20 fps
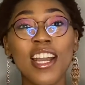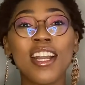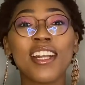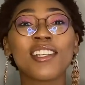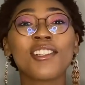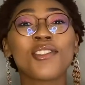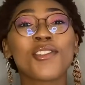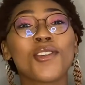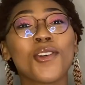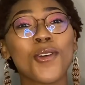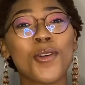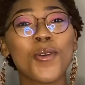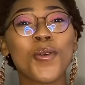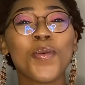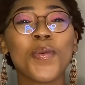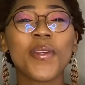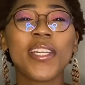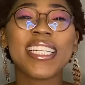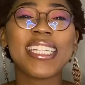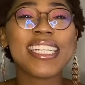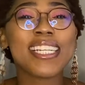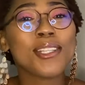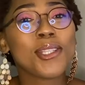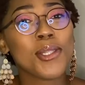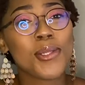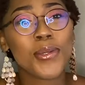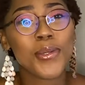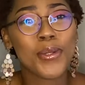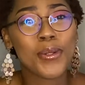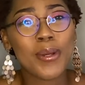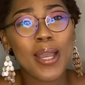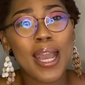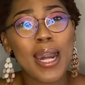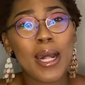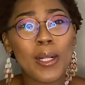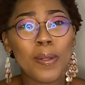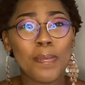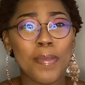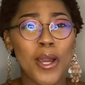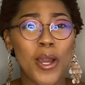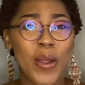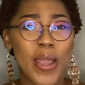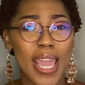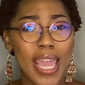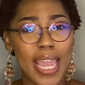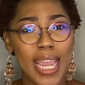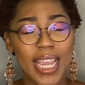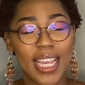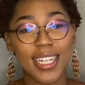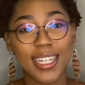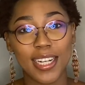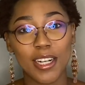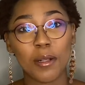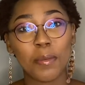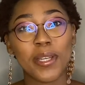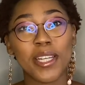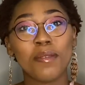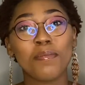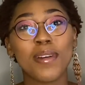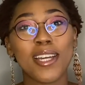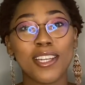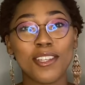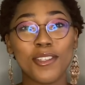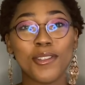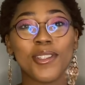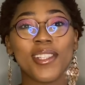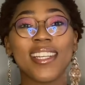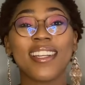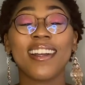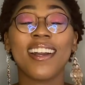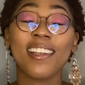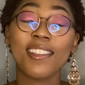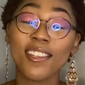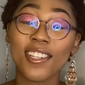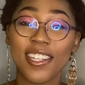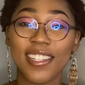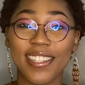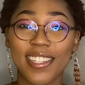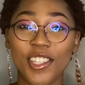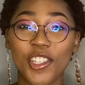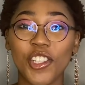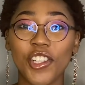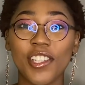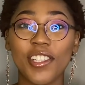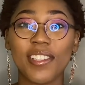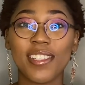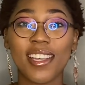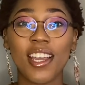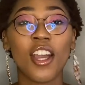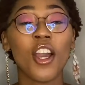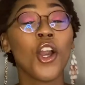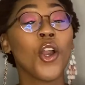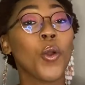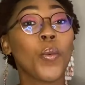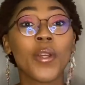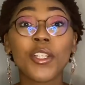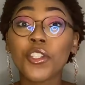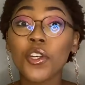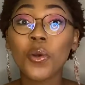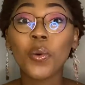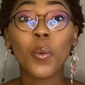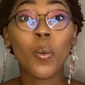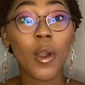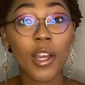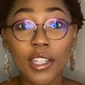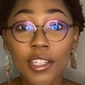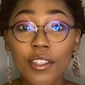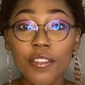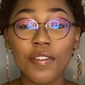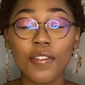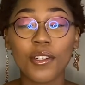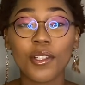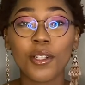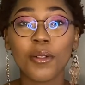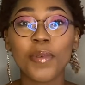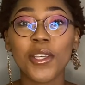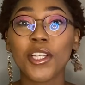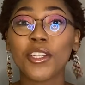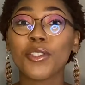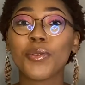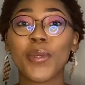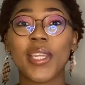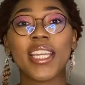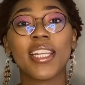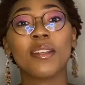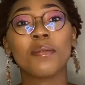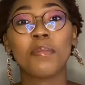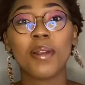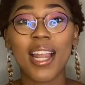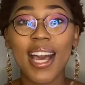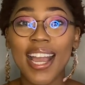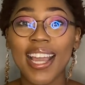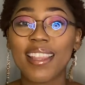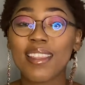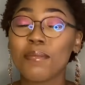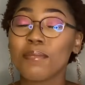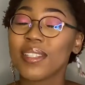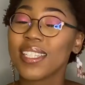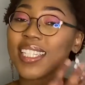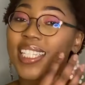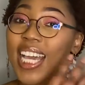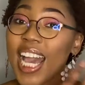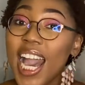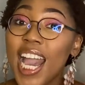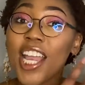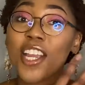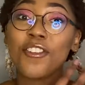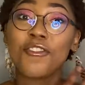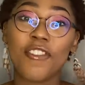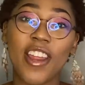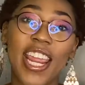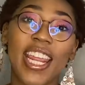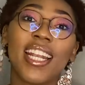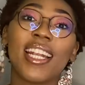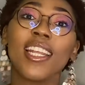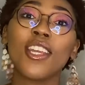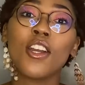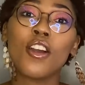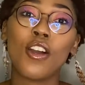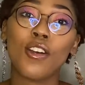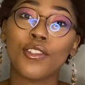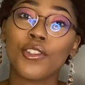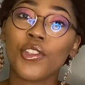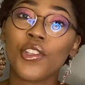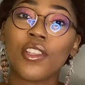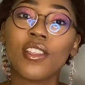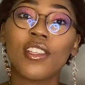So we need to help our hair a little bit by using other conditioners, which are wonderful because we can apply them directly onto the